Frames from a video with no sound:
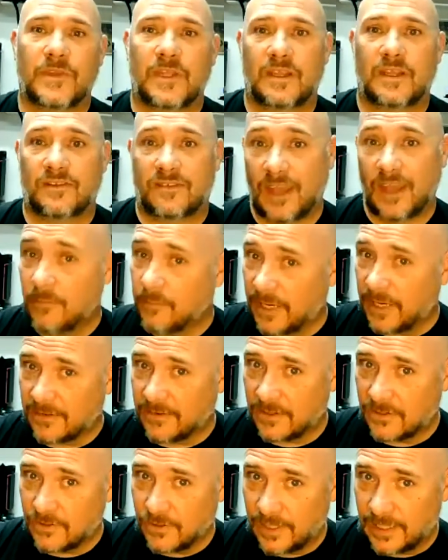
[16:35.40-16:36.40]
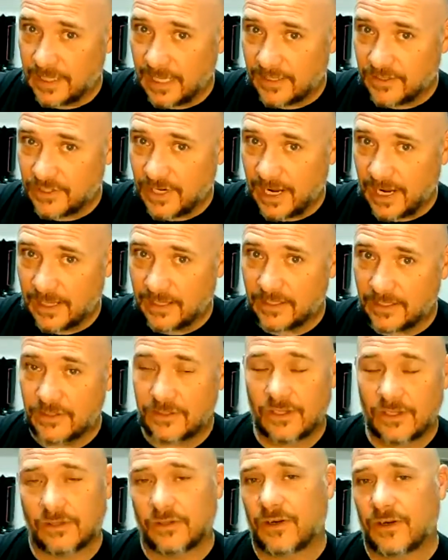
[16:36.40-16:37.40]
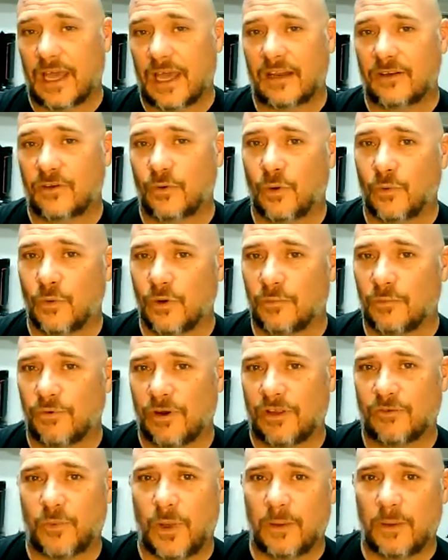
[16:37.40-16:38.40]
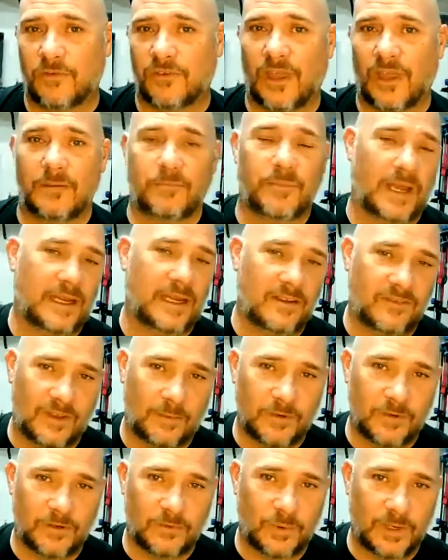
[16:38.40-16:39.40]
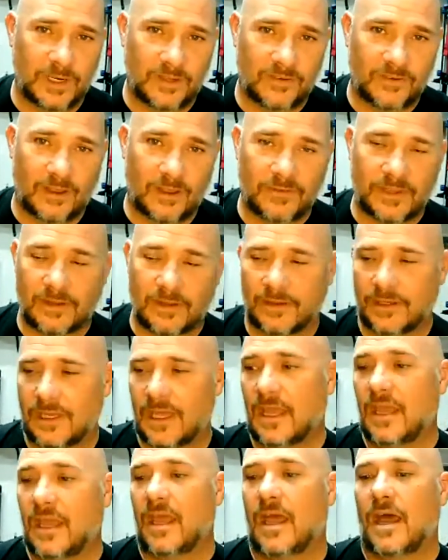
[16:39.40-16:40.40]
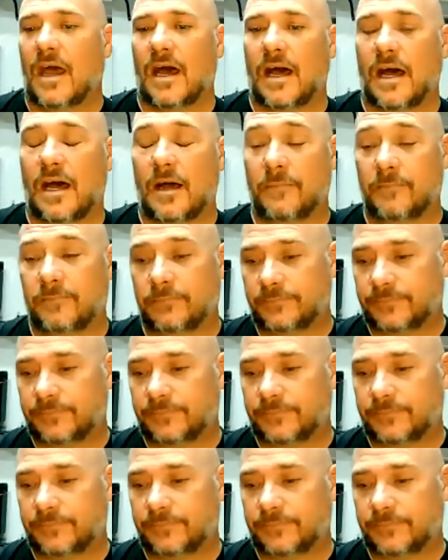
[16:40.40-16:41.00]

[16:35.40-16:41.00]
It's $10 to join that challenge to learn how to do a WordPress website by December 27th.